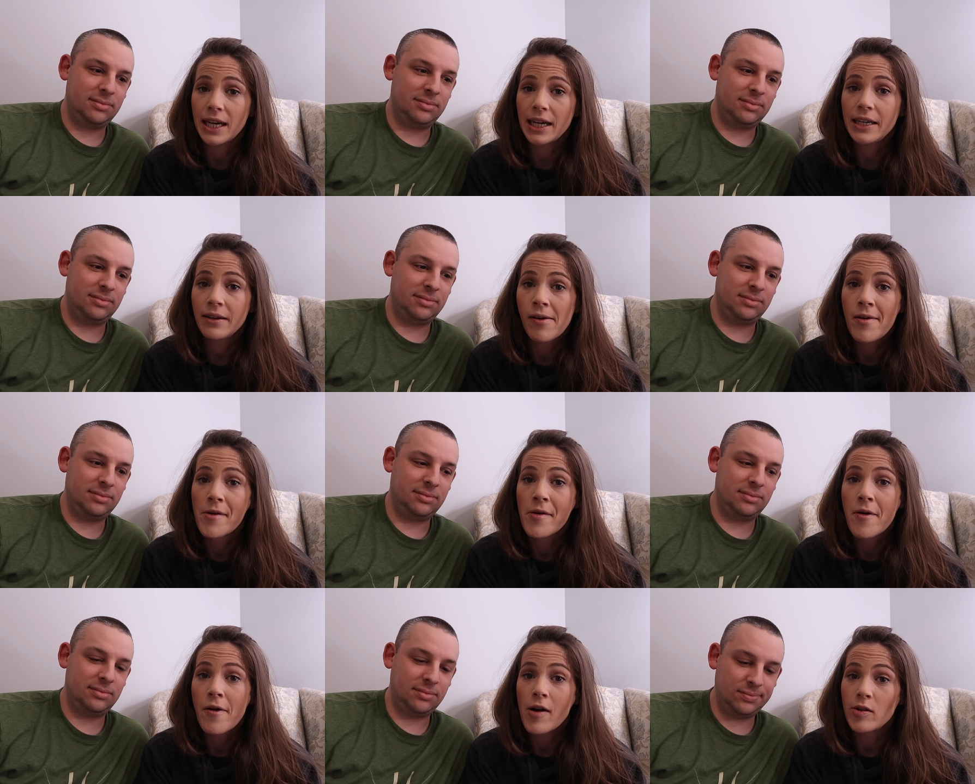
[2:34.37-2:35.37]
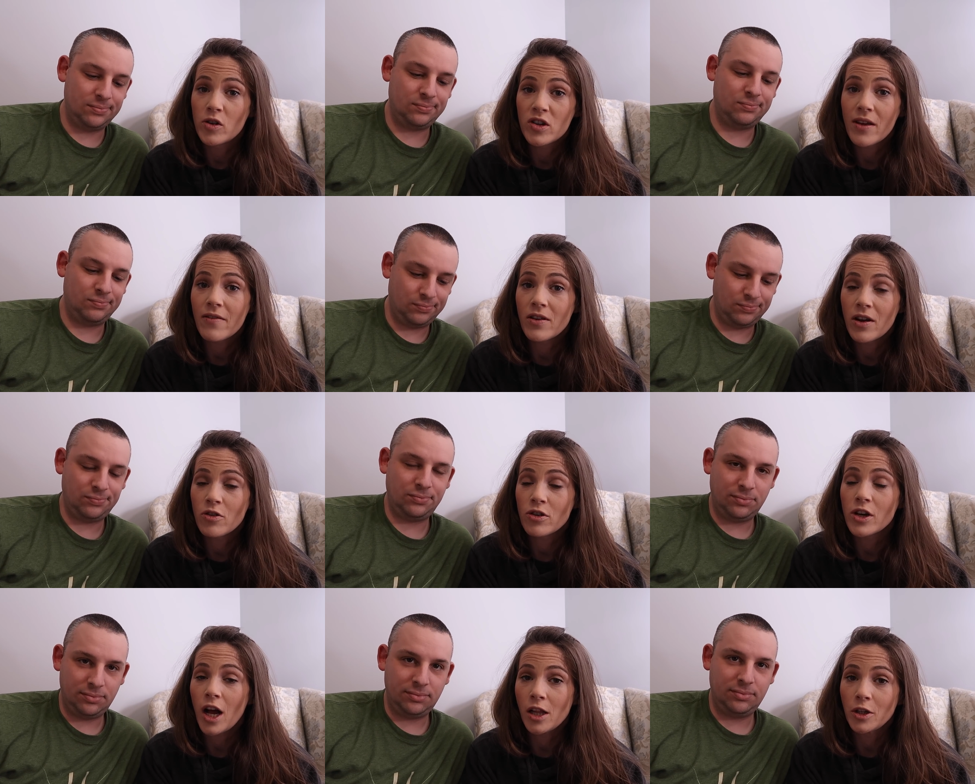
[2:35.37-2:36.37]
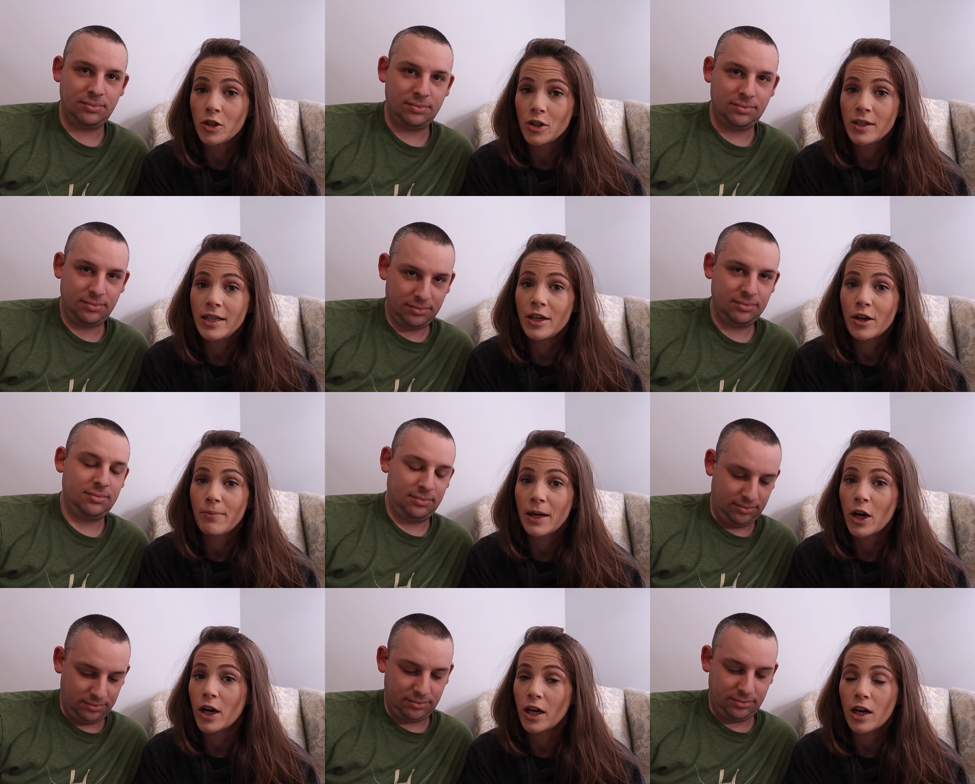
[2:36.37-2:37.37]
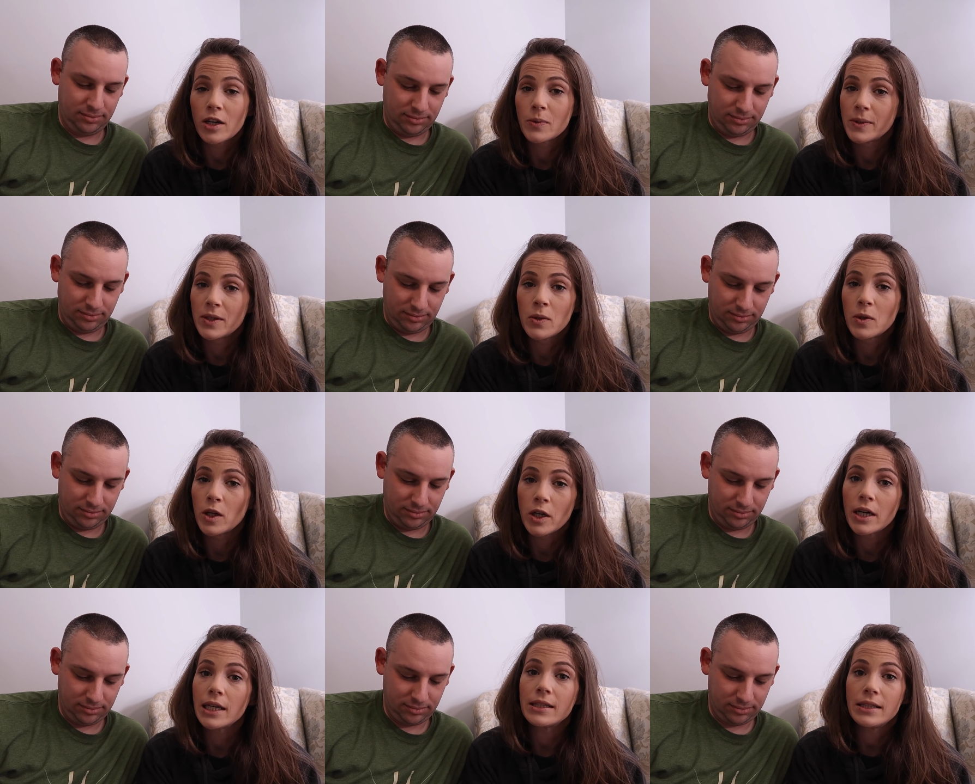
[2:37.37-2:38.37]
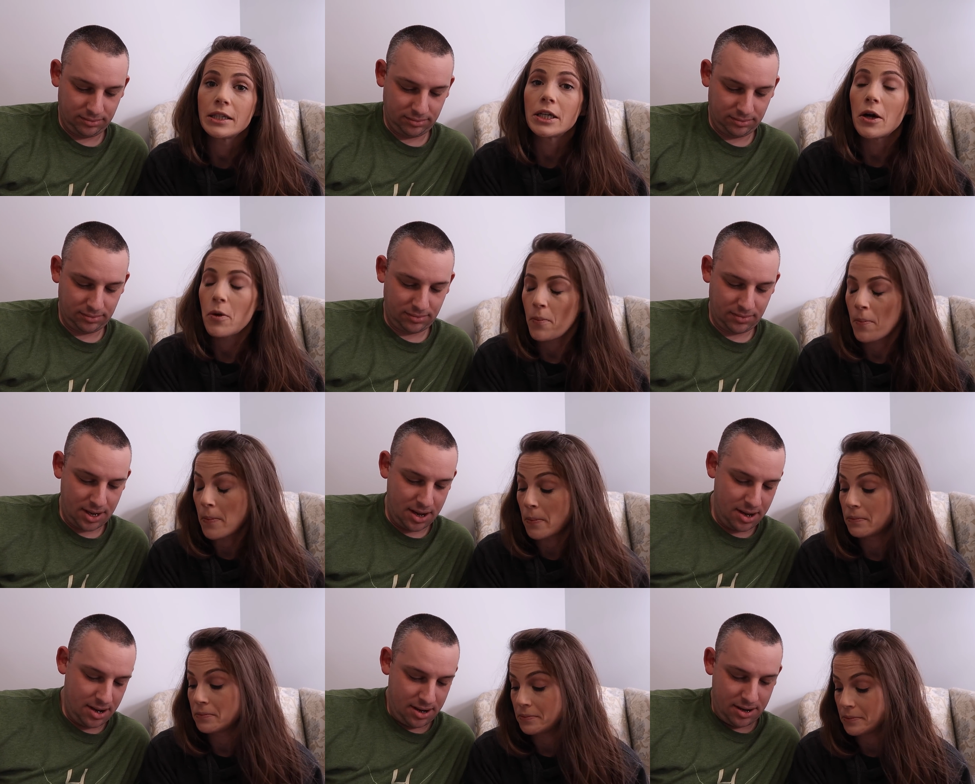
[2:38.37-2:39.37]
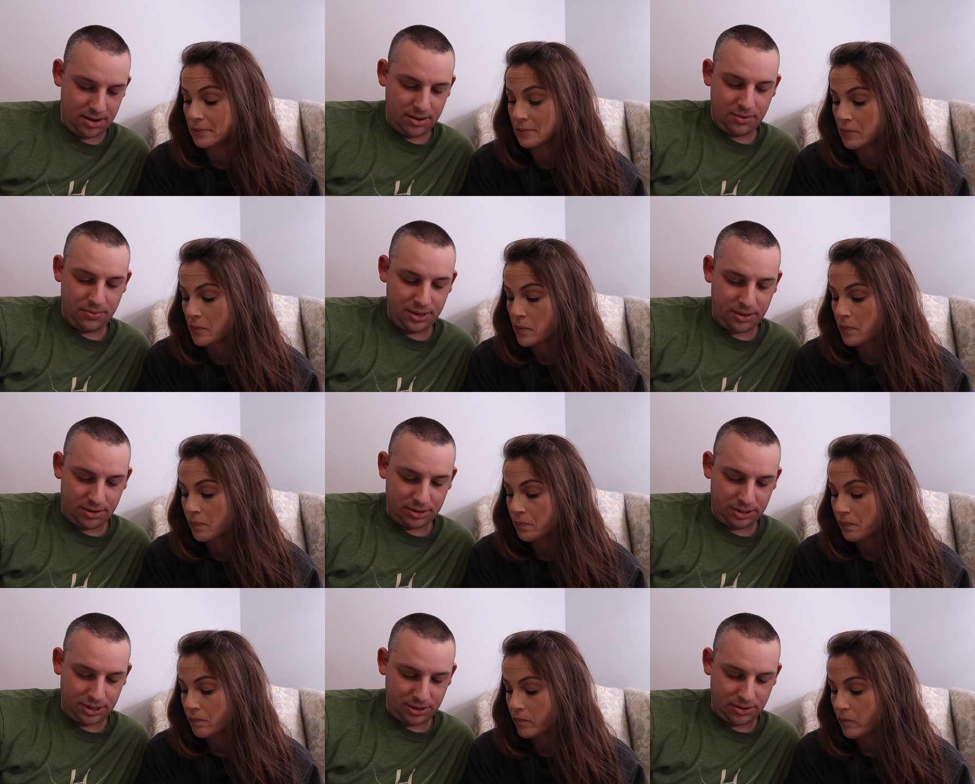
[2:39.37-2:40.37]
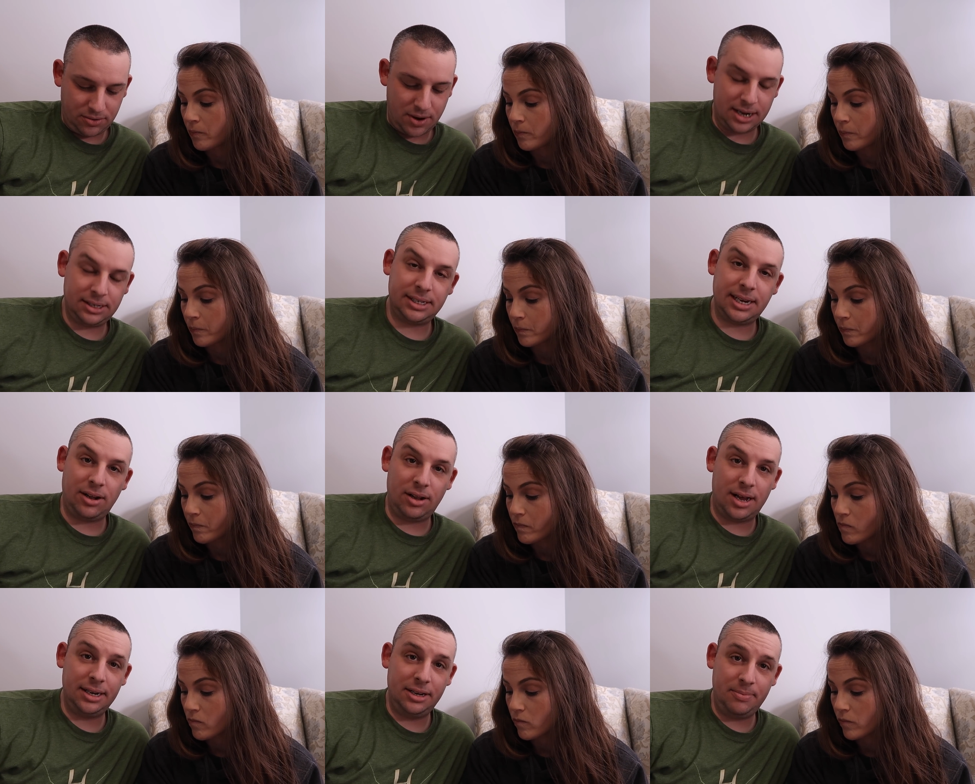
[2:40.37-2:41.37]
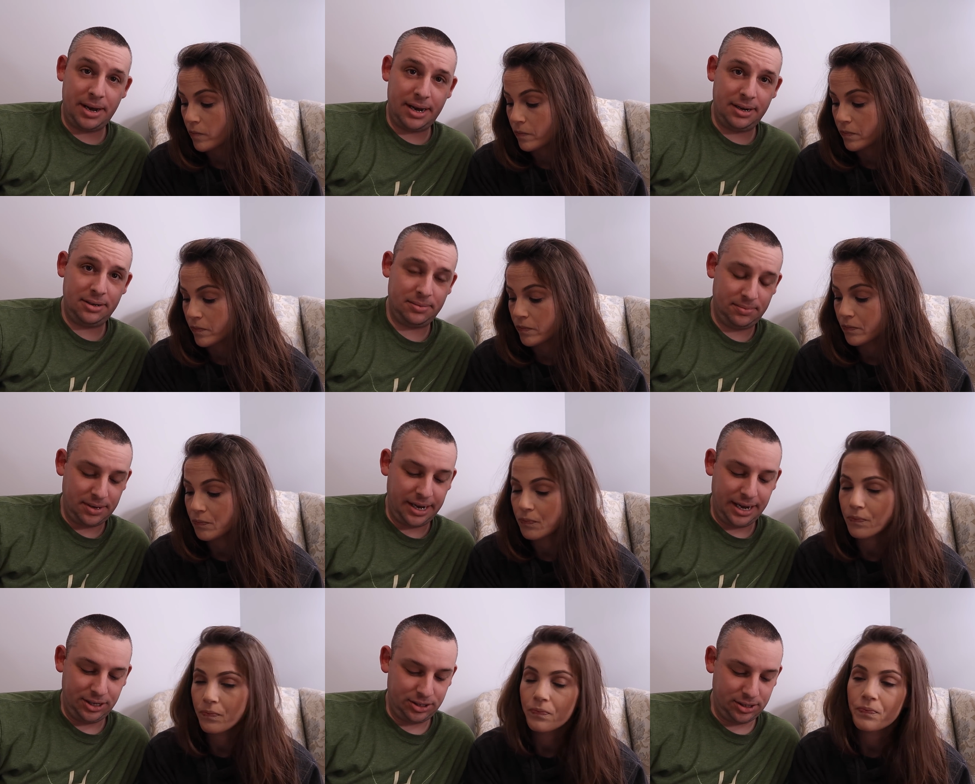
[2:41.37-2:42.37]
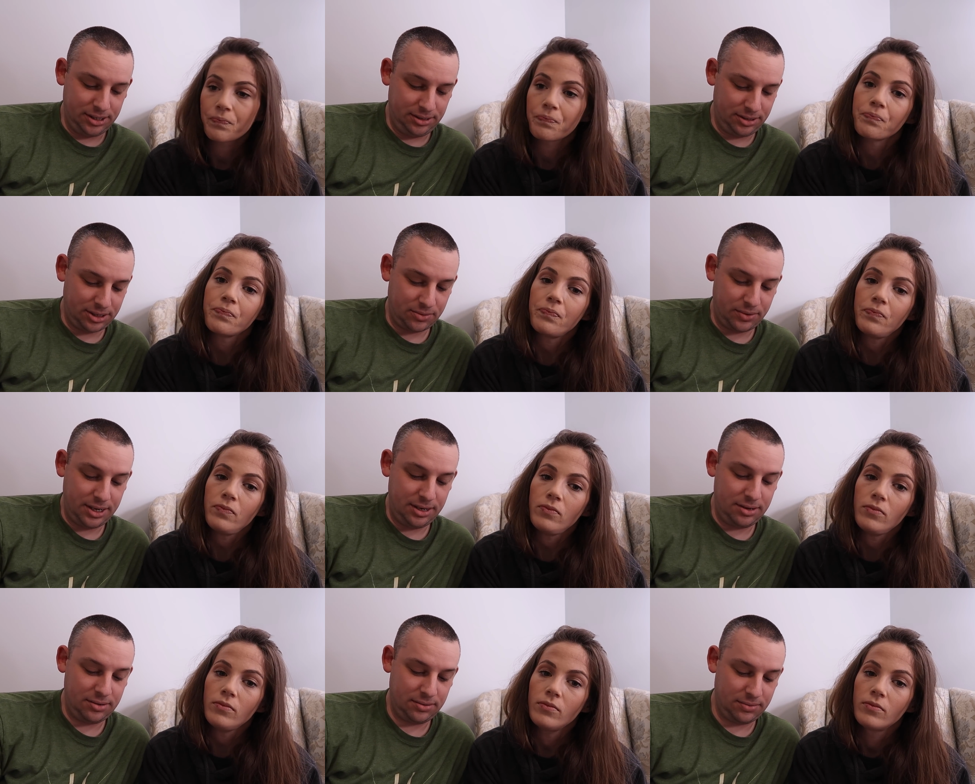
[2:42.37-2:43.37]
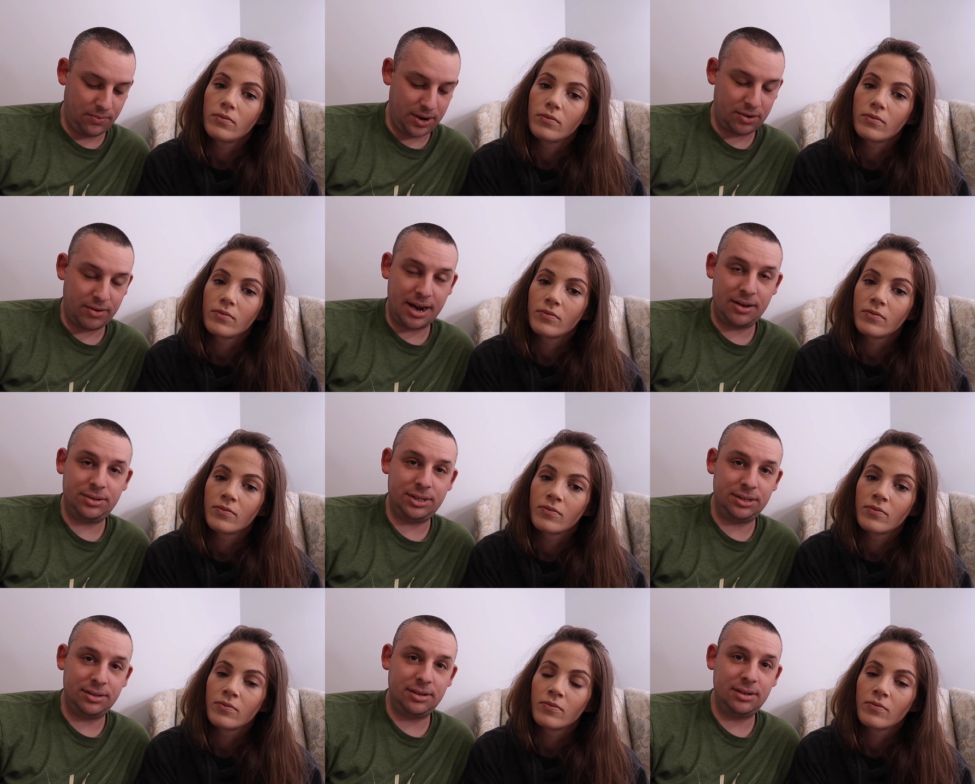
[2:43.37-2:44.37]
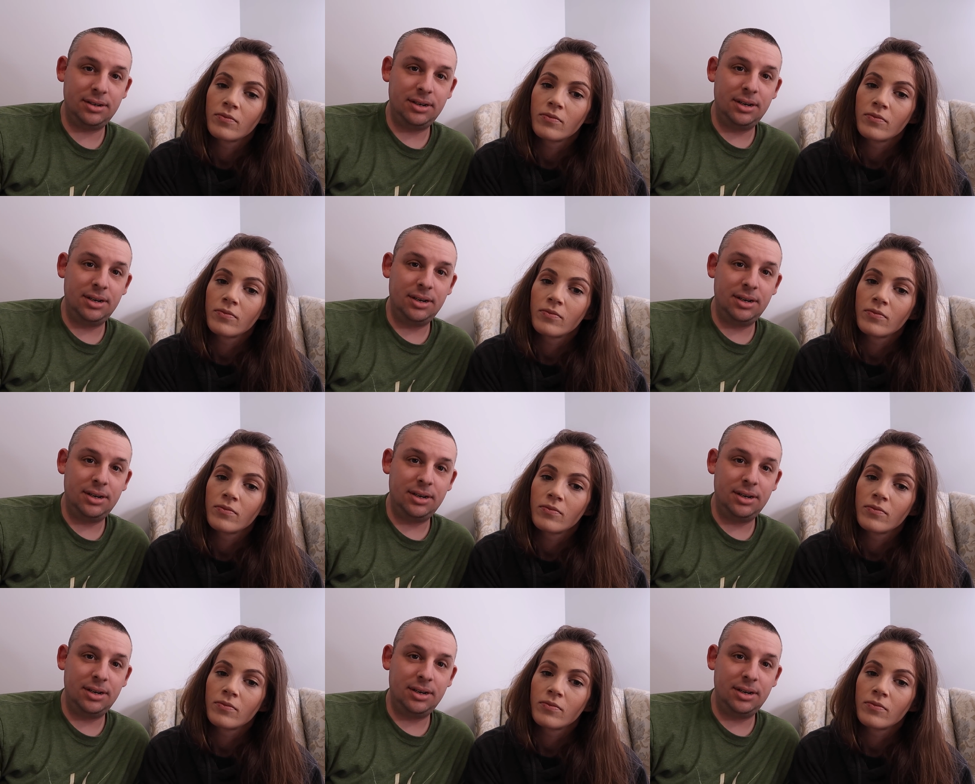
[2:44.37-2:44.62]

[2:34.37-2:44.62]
Speaker 1: I, and seven hundred dollars later my credit card was no longer at zero.
Speaker 2: We also, I sell on eBay occasionally, so we went around and